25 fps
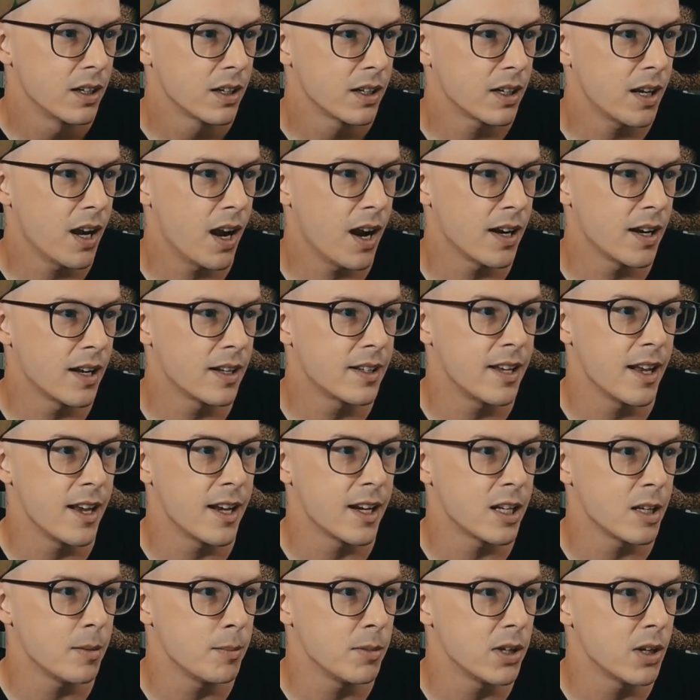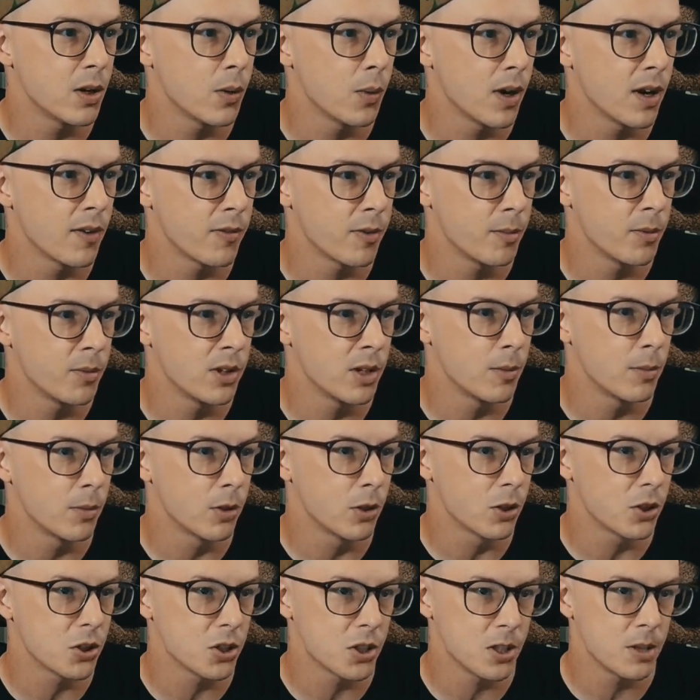Kind of taking me away from the
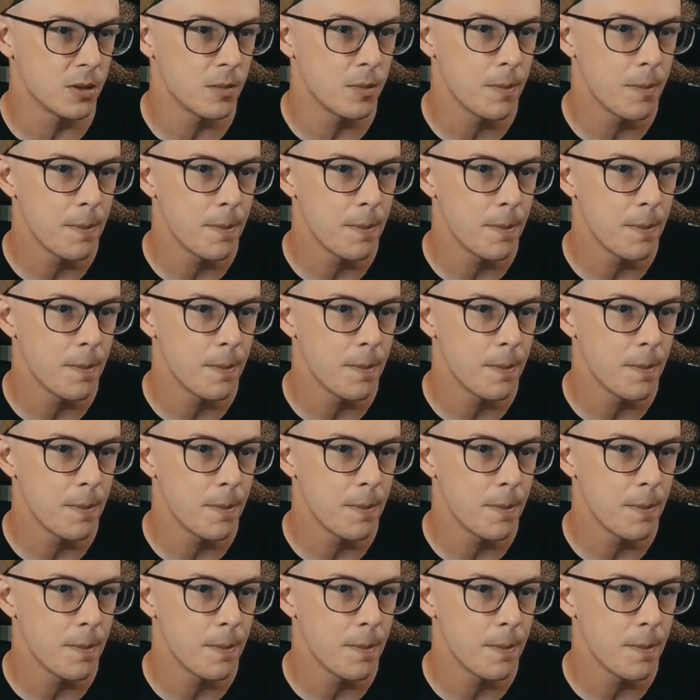immersion.